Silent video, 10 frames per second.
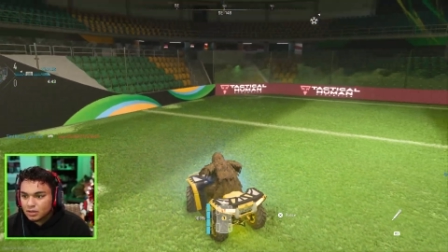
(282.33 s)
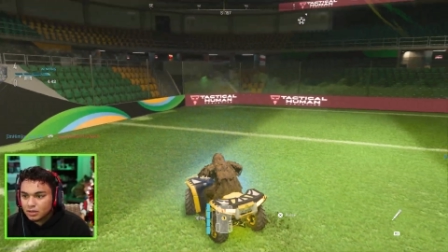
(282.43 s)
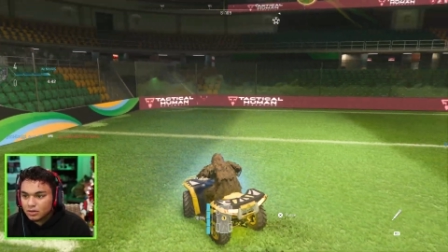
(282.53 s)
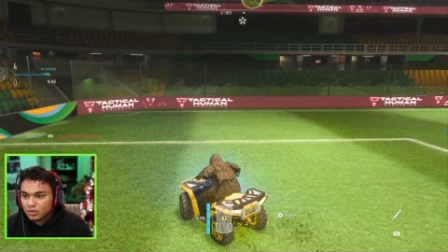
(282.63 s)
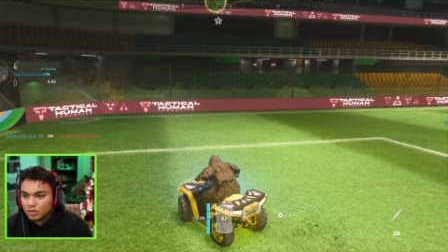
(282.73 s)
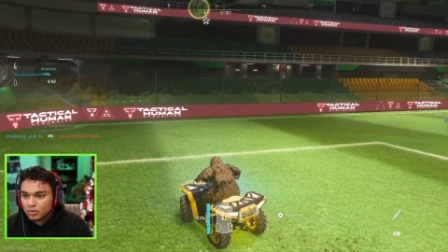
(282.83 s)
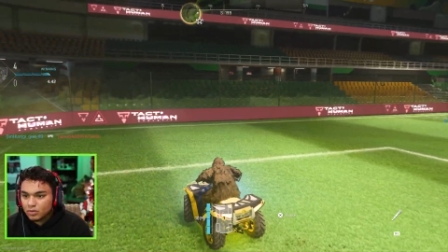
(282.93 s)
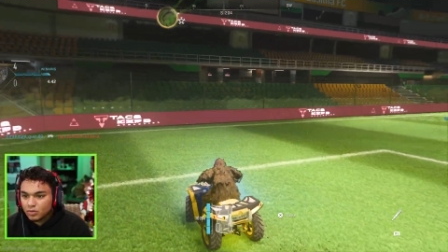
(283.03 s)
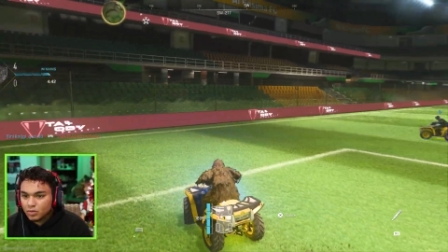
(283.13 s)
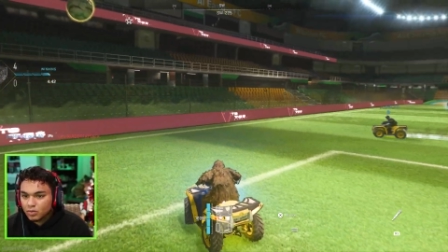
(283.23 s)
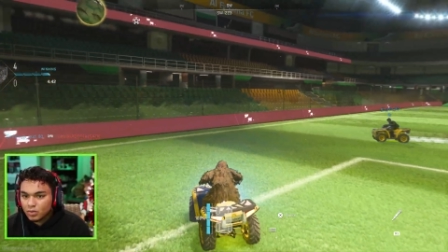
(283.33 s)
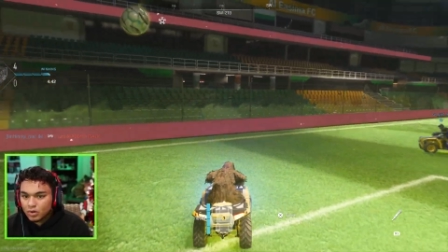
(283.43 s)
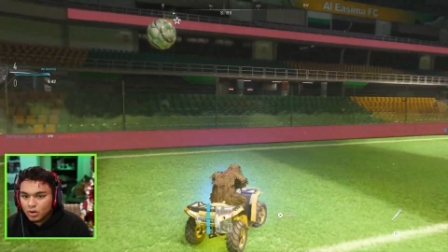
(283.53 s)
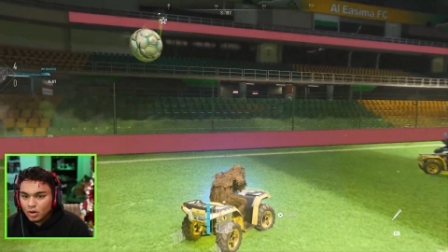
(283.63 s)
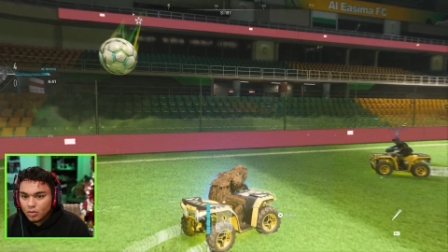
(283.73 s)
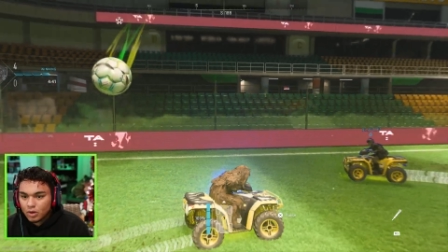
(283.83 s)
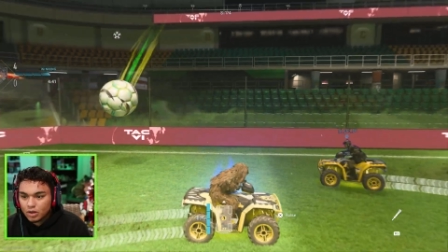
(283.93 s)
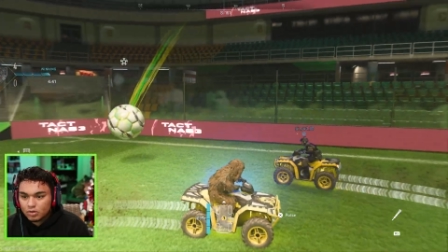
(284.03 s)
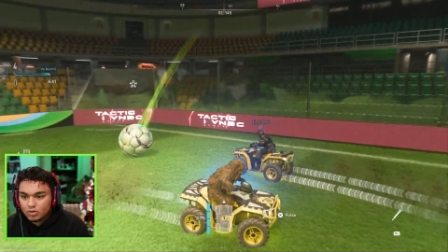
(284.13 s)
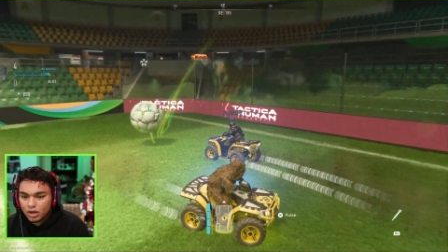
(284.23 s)
Dude, what are
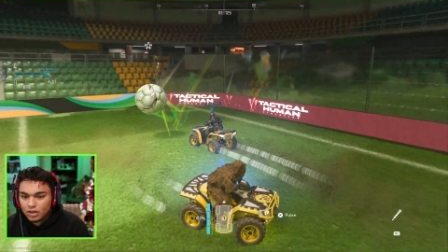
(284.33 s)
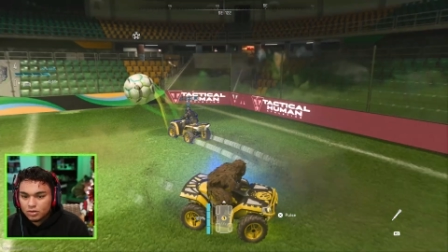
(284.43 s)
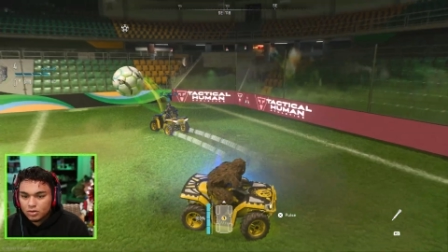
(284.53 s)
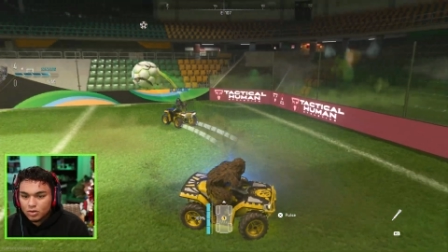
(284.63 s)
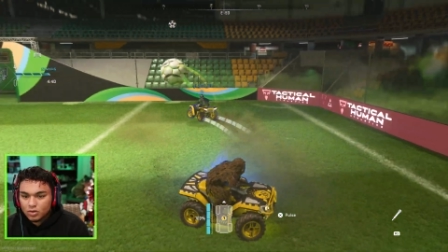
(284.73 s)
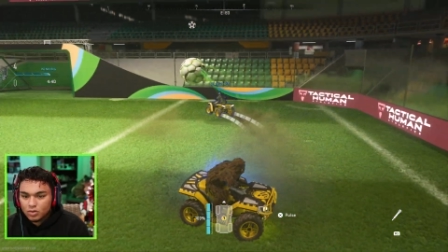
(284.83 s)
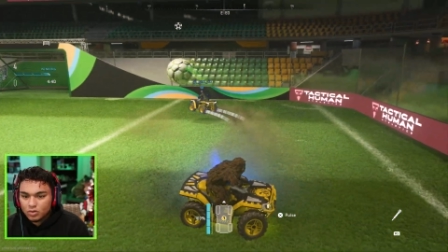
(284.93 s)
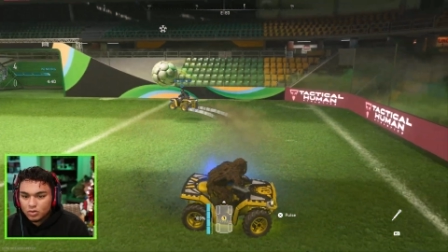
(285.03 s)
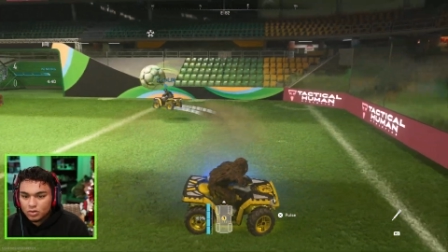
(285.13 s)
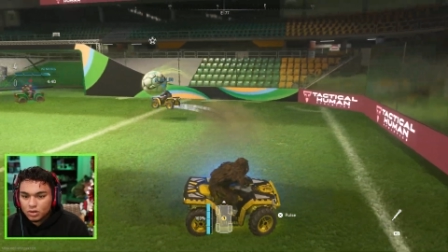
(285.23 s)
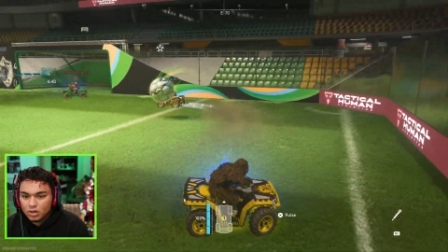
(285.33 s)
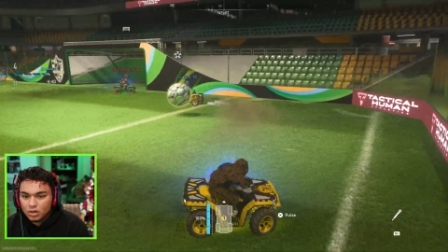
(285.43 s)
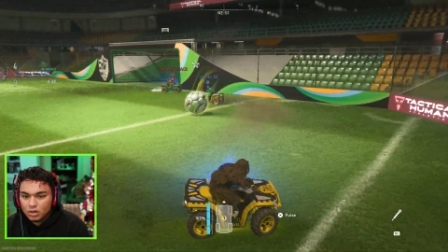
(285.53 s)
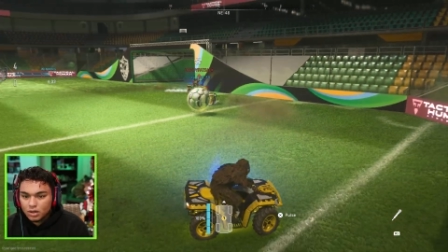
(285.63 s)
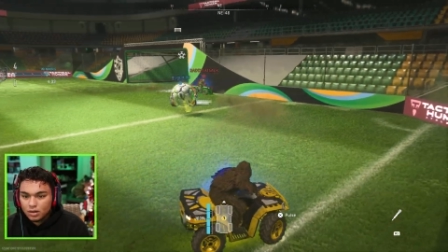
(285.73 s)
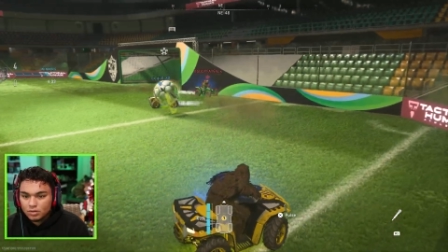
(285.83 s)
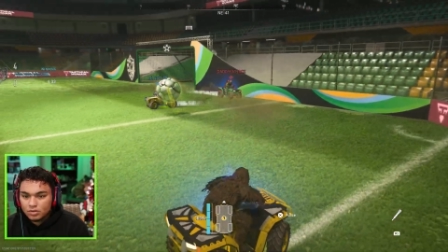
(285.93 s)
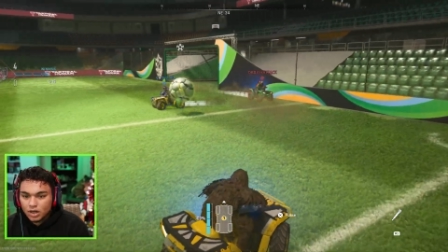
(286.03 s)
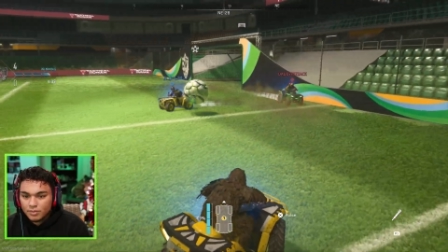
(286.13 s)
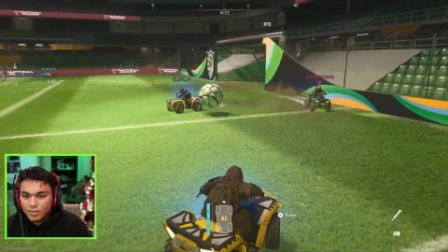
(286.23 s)
you trying to do? I'm
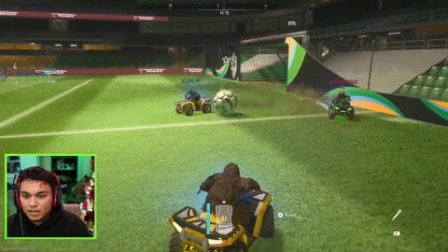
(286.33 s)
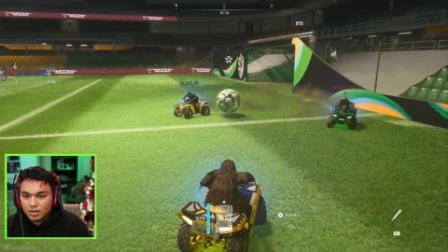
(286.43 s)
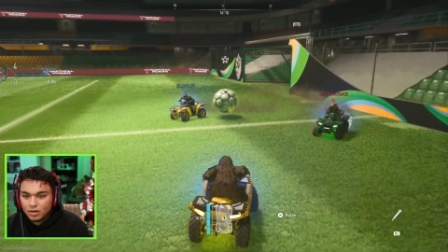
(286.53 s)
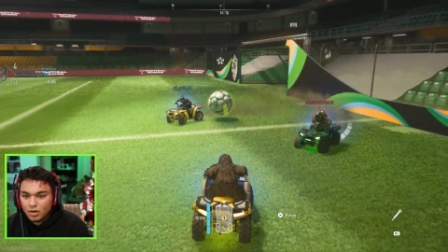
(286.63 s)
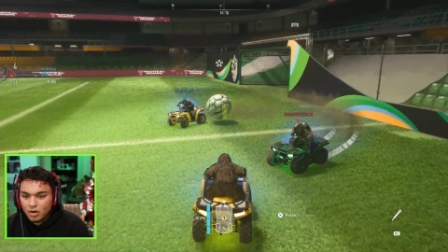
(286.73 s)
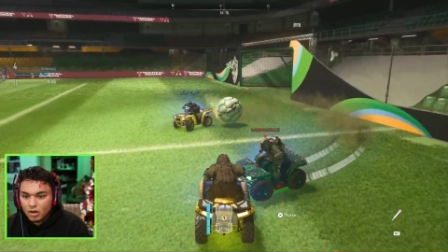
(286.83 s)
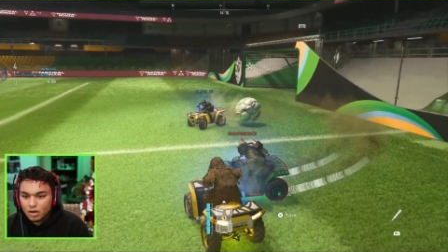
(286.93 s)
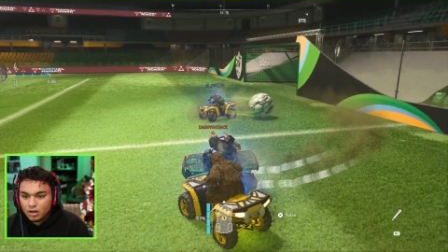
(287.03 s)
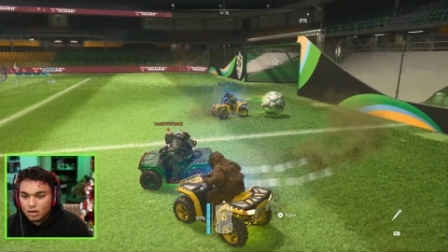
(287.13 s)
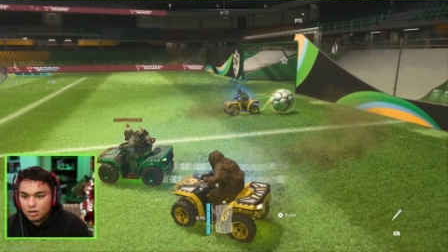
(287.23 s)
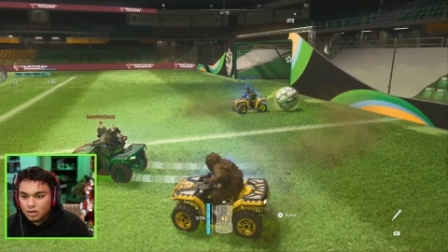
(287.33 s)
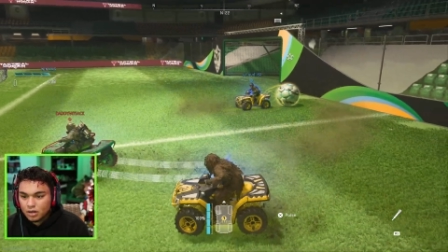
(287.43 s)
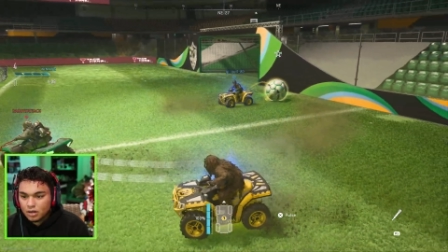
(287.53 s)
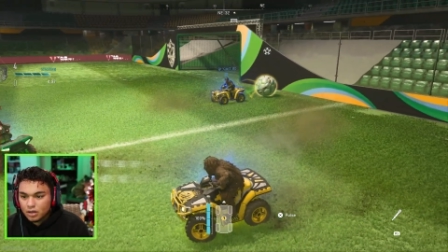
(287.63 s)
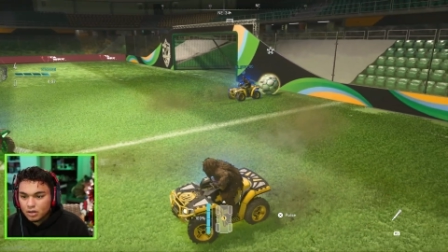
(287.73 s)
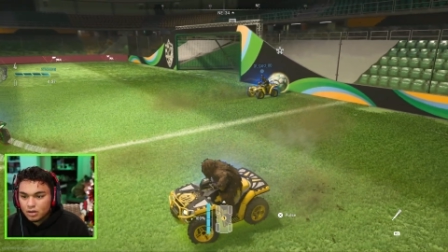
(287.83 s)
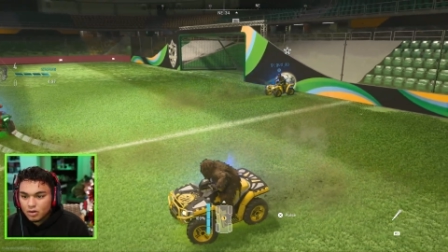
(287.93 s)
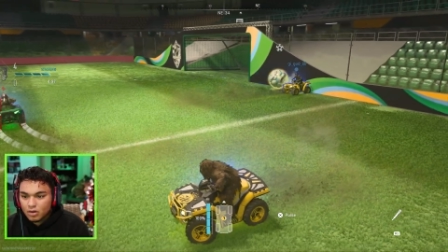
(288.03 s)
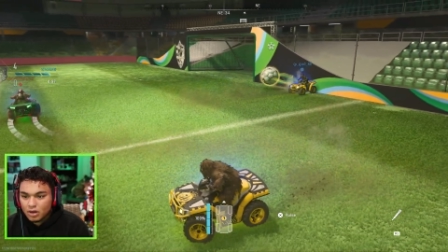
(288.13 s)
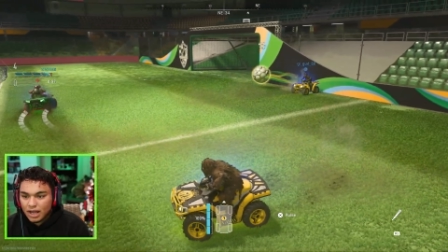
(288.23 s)
trying to make the goal. The
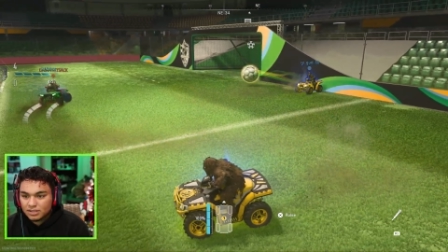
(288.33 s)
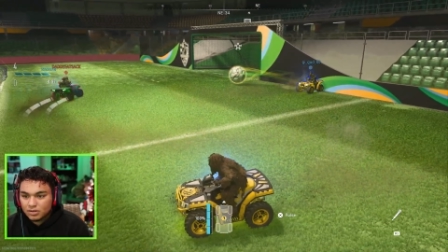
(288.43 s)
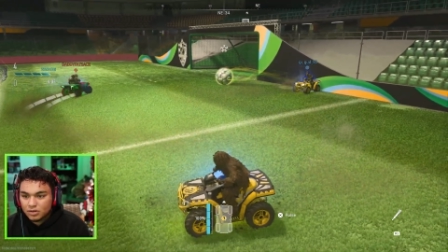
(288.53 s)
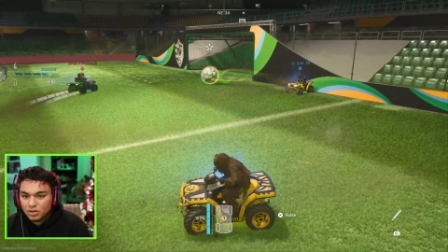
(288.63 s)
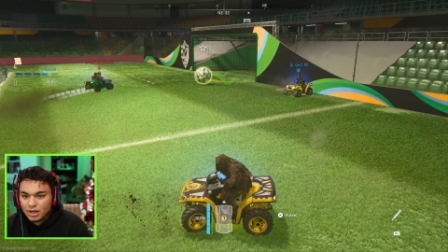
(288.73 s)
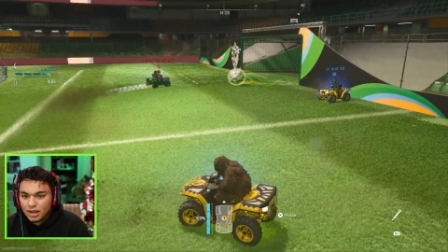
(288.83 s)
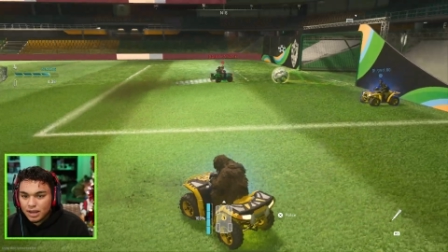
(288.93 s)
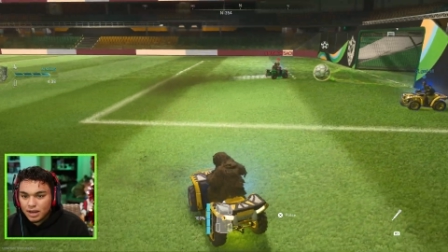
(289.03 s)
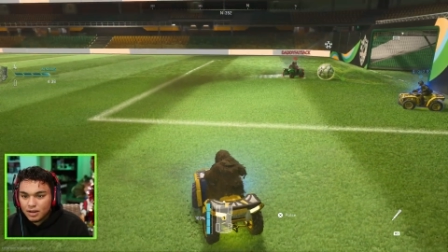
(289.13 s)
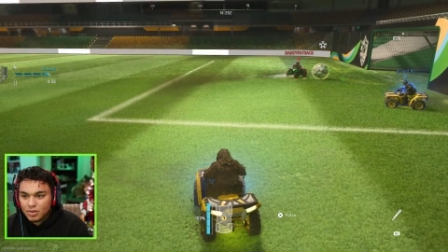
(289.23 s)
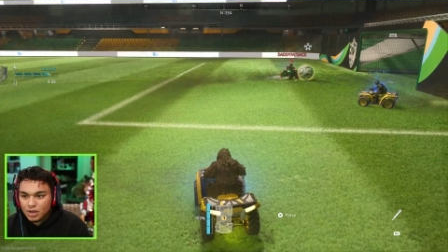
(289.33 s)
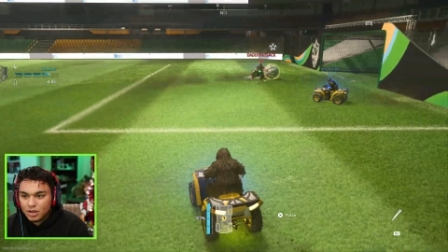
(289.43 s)
golazo, you're not letting me.